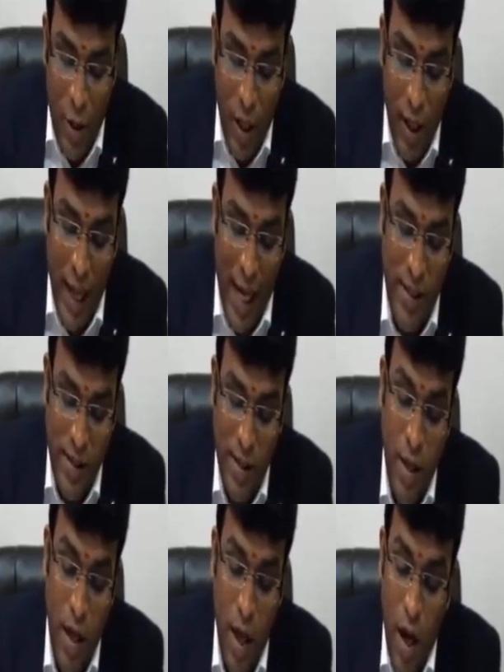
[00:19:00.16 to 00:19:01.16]

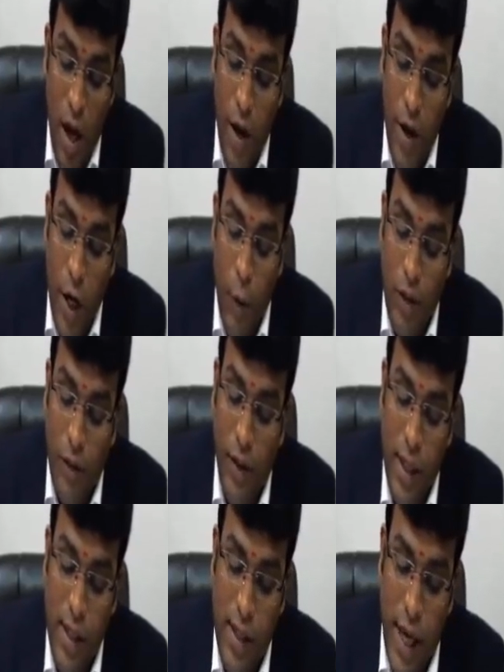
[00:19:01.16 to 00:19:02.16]
gas. Now what will
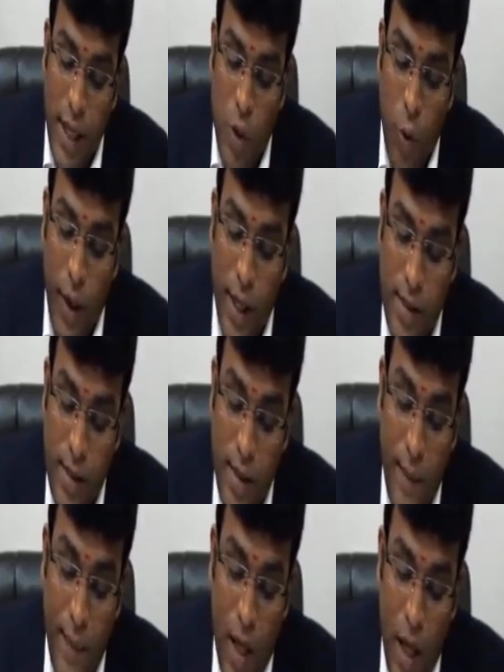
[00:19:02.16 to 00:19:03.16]
these guys do is,